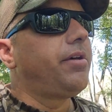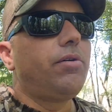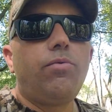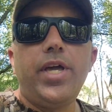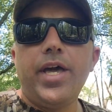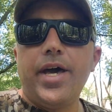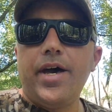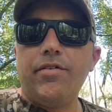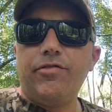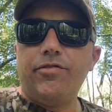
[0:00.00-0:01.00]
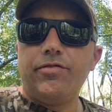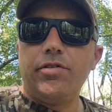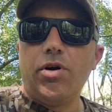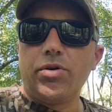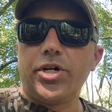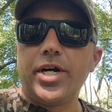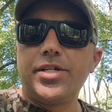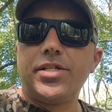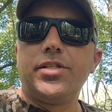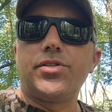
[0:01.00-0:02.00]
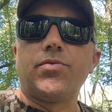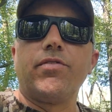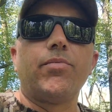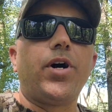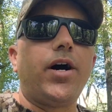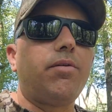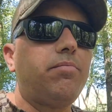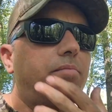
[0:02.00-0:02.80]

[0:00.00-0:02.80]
we have oak trees in this river bottom,